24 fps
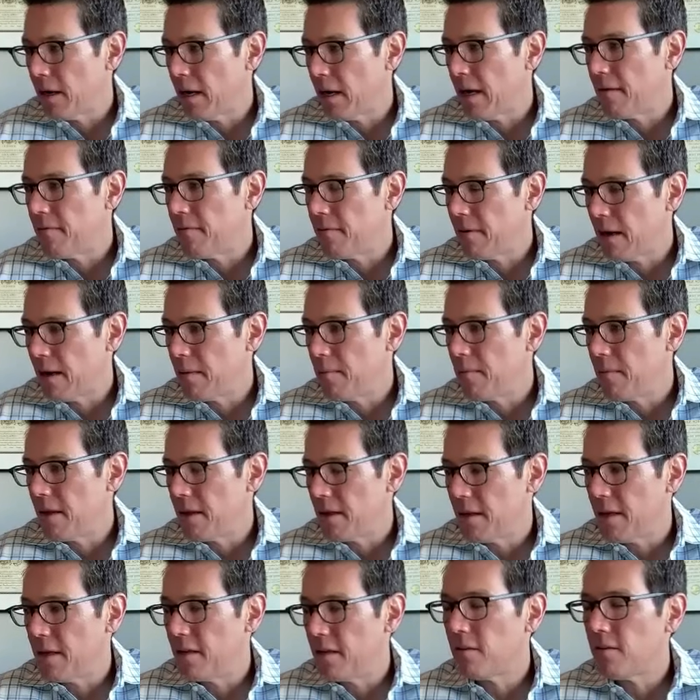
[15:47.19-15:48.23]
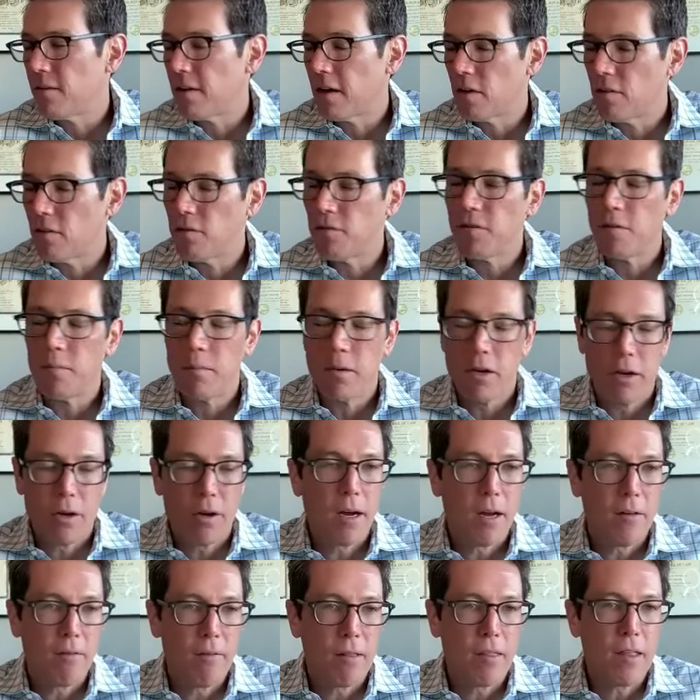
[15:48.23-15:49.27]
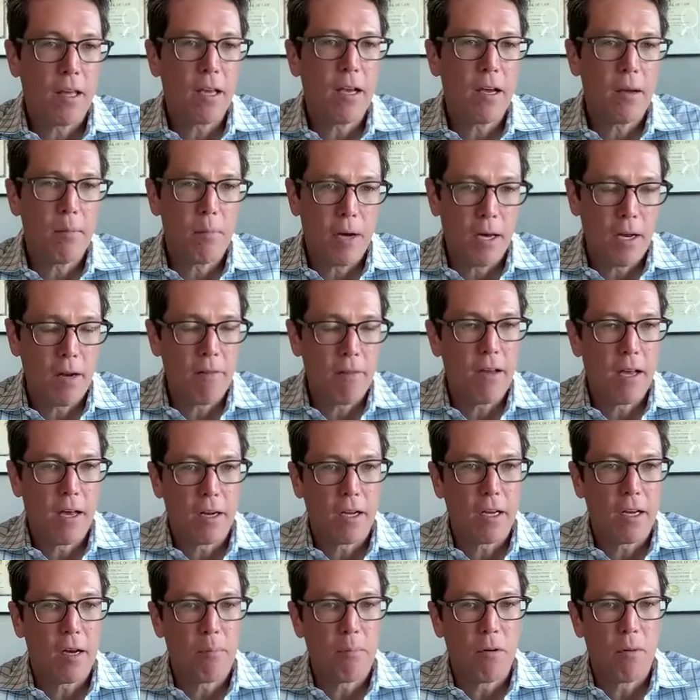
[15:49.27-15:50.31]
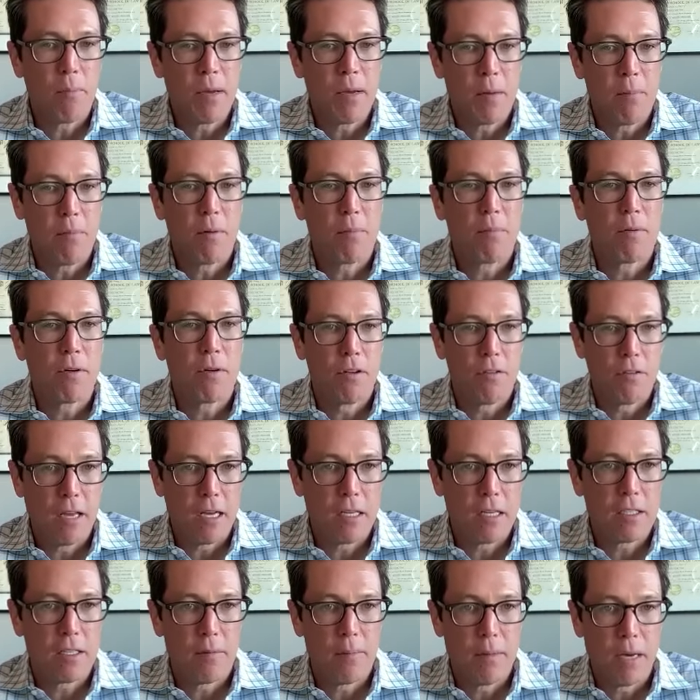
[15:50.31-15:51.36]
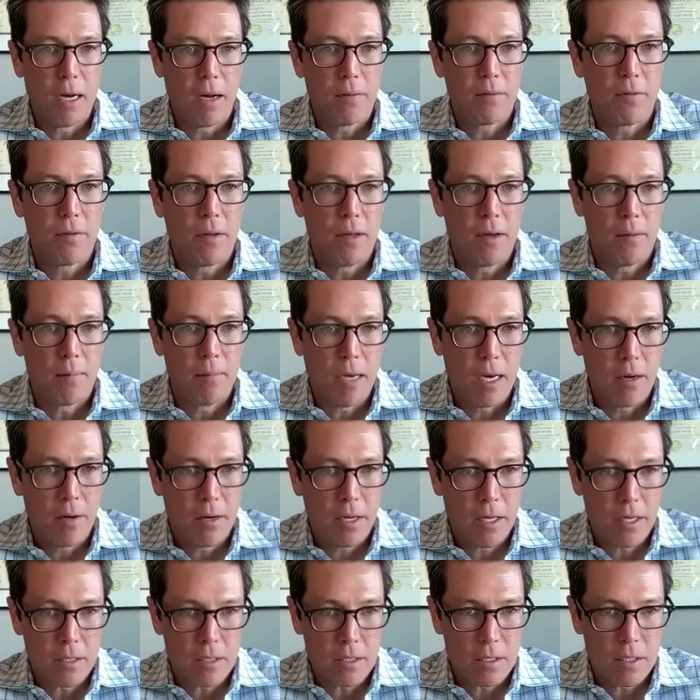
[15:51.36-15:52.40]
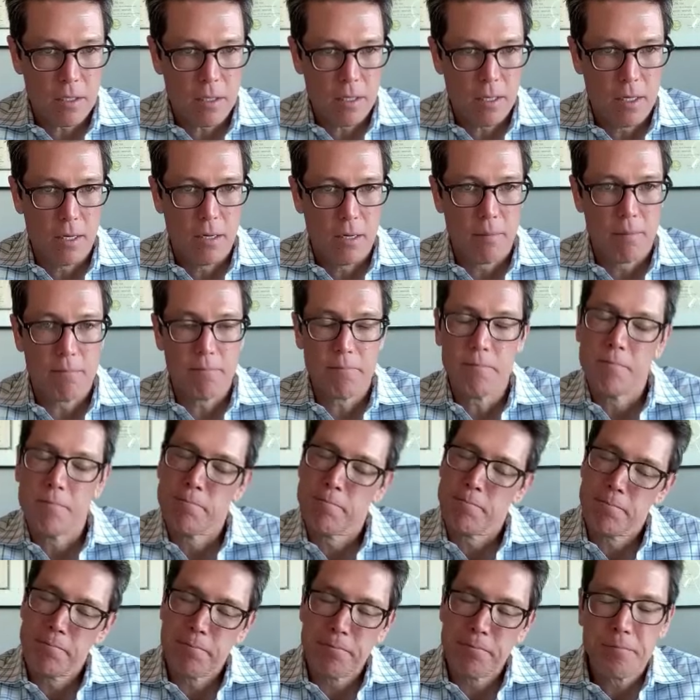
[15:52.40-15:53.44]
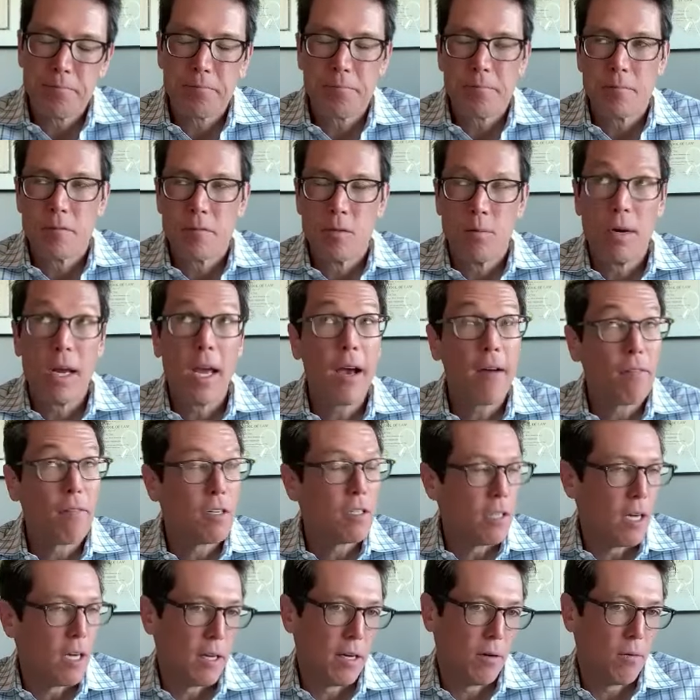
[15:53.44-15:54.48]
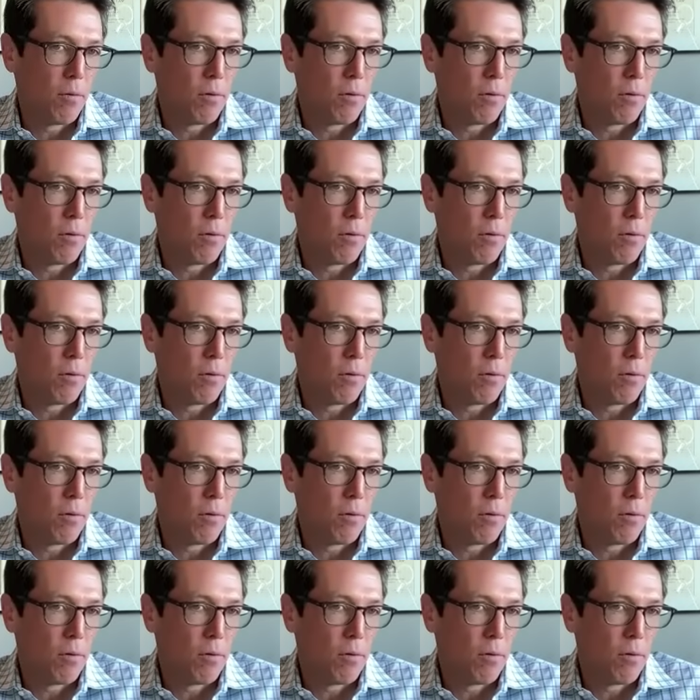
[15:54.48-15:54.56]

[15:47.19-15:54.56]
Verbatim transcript: I, I it, it sounds familiar. I think I might have had a couple people present about about it. Um, we haven't done it.